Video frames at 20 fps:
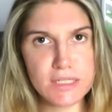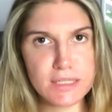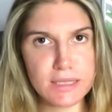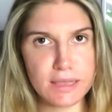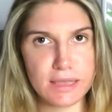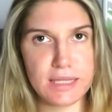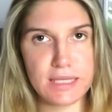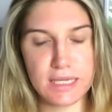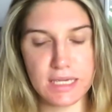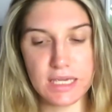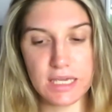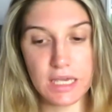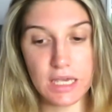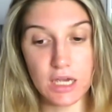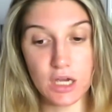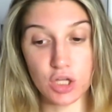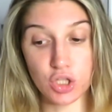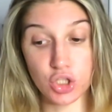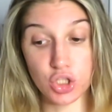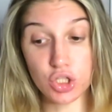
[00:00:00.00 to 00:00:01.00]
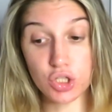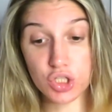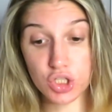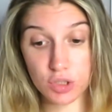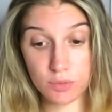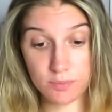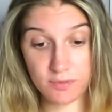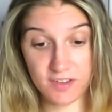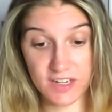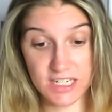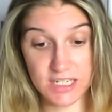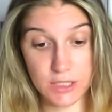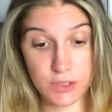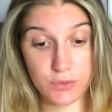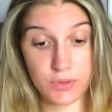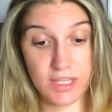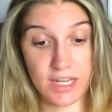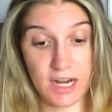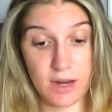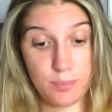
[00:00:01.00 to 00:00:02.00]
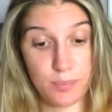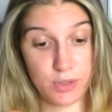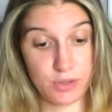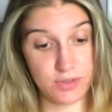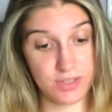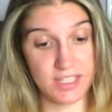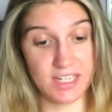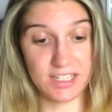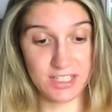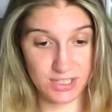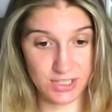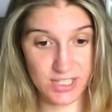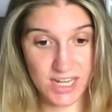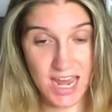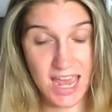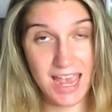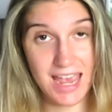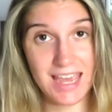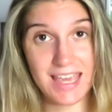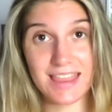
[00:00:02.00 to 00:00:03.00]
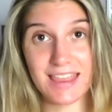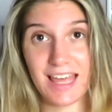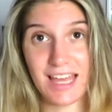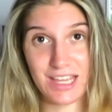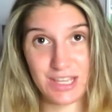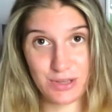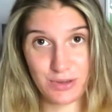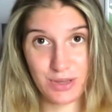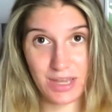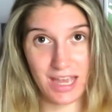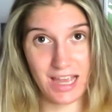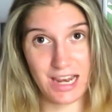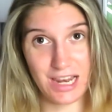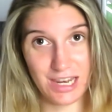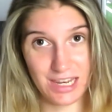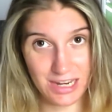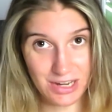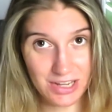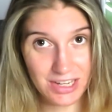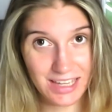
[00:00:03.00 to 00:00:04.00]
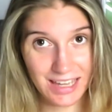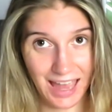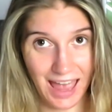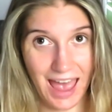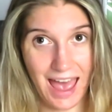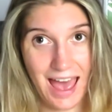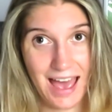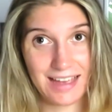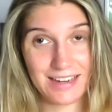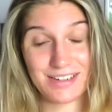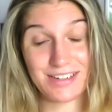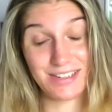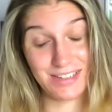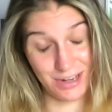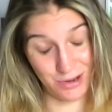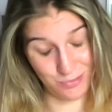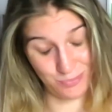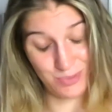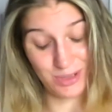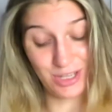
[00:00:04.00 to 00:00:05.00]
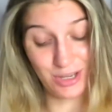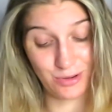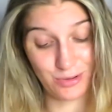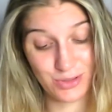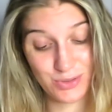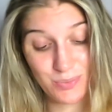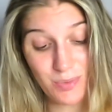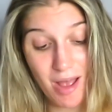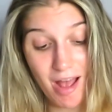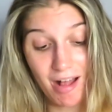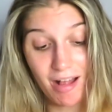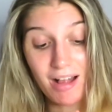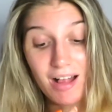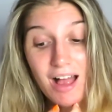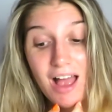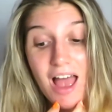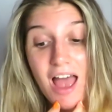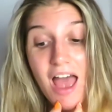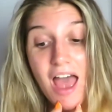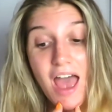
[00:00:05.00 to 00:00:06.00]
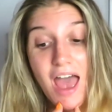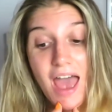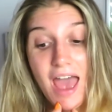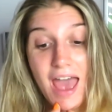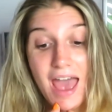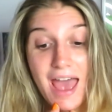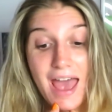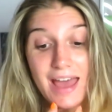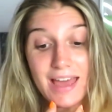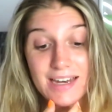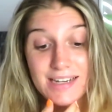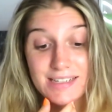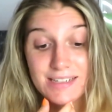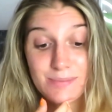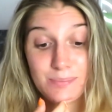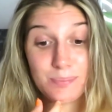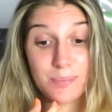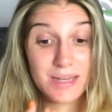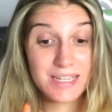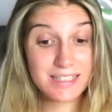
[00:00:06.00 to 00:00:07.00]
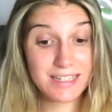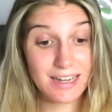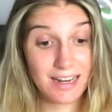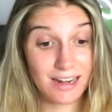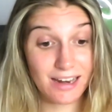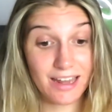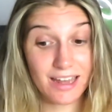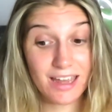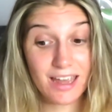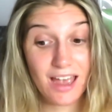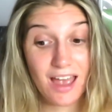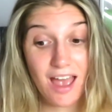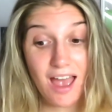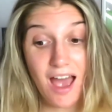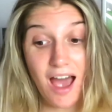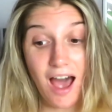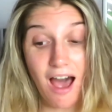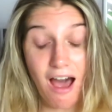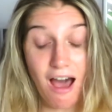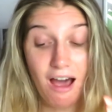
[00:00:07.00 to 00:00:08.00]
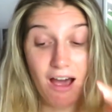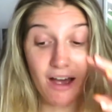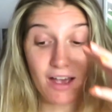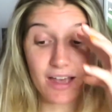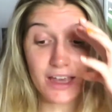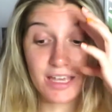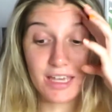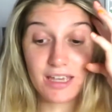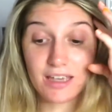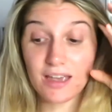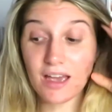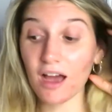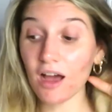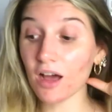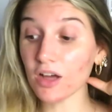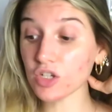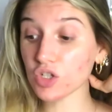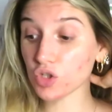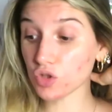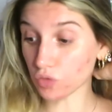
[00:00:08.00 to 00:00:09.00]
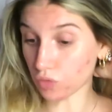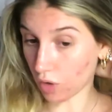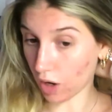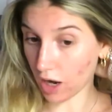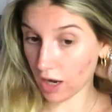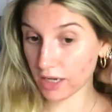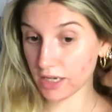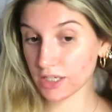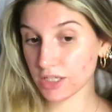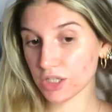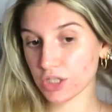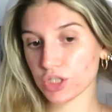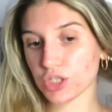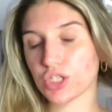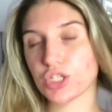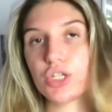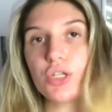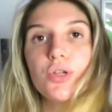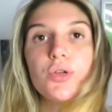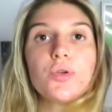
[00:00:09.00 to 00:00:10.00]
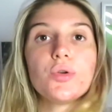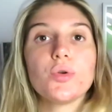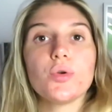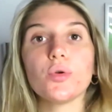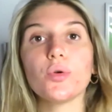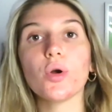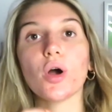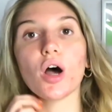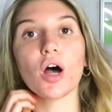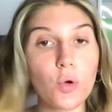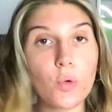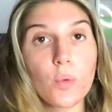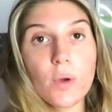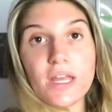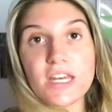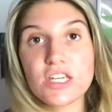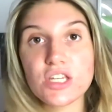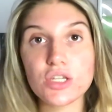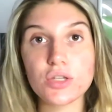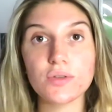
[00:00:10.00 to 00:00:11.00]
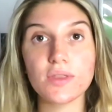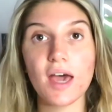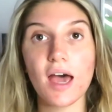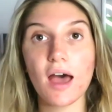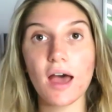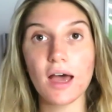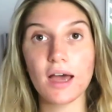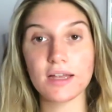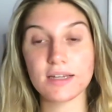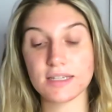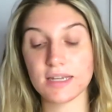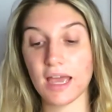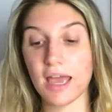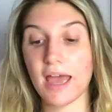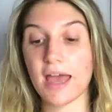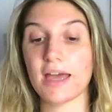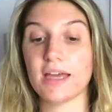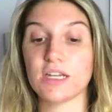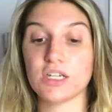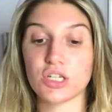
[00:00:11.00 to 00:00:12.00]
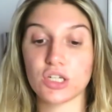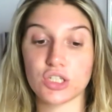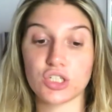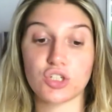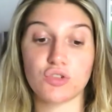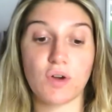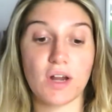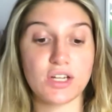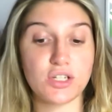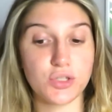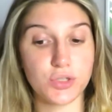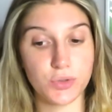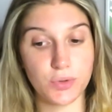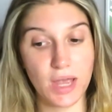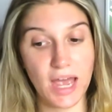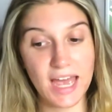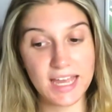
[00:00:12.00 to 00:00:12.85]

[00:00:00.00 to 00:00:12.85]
the uh, YouTube video that I posted today that you can look at down below as well. And basically, I tried to go into that and try to